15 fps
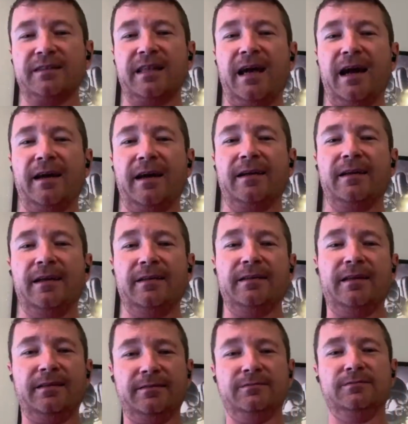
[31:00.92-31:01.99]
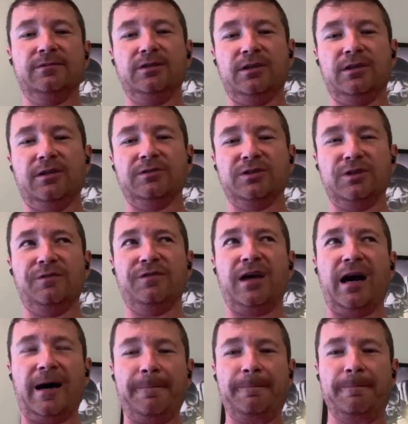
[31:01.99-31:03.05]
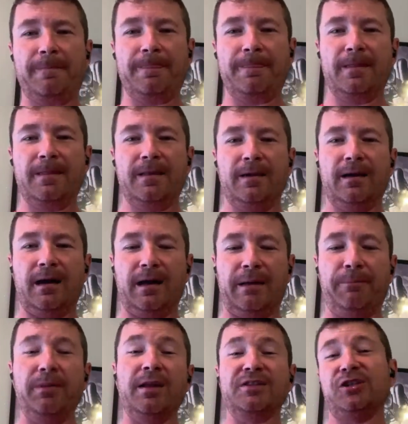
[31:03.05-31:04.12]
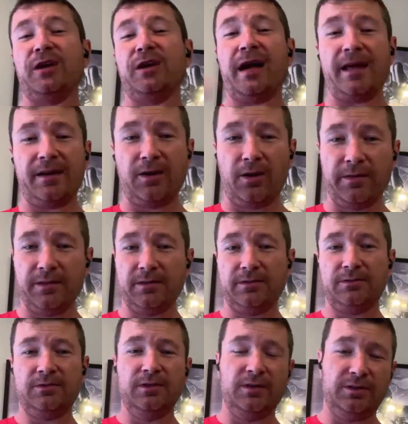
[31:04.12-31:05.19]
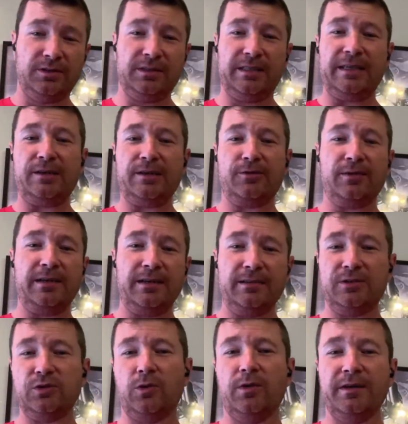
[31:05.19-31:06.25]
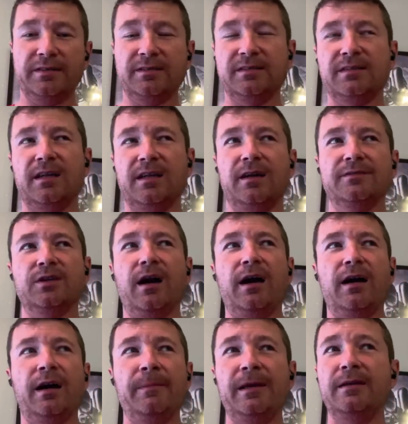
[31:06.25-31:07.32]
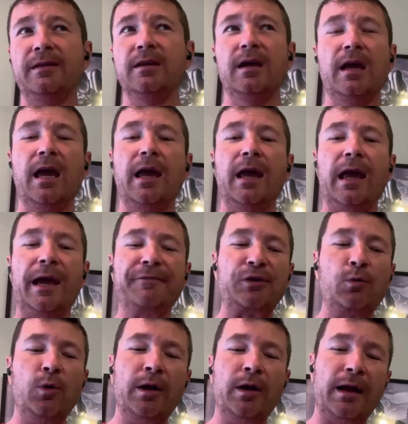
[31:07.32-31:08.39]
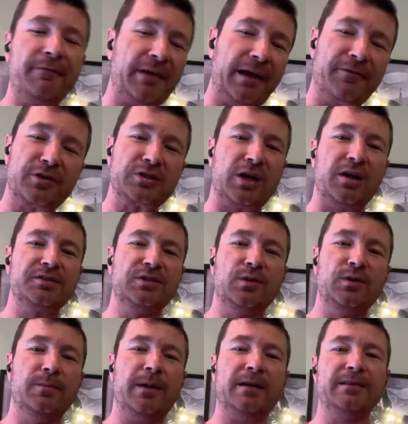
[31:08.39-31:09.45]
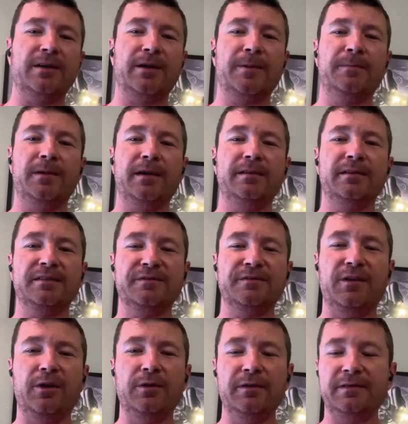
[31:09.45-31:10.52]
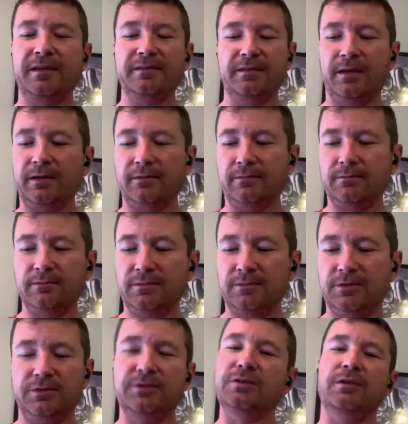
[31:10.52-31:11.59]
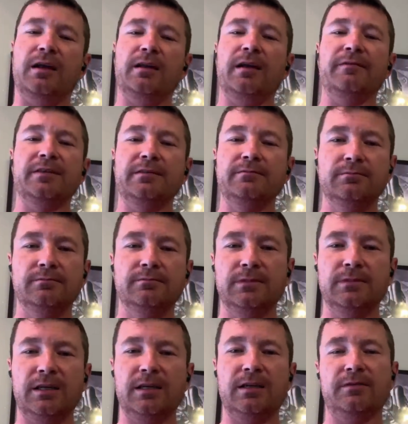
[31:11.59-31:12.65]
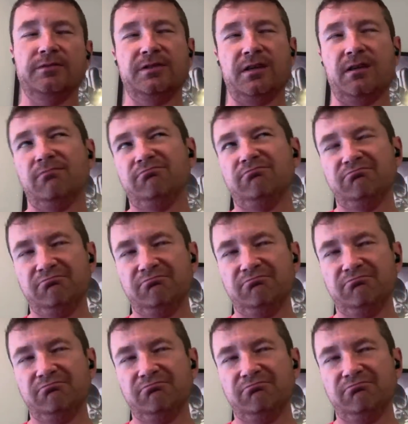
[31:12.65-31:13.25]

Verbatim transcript: it at that. And then, you know, so you've got, plus you added all the geekery and the toys and stuff. So, I mean, everyone I've ever talked to about that airplane that's flown it, they like, dude, I love it. You know, so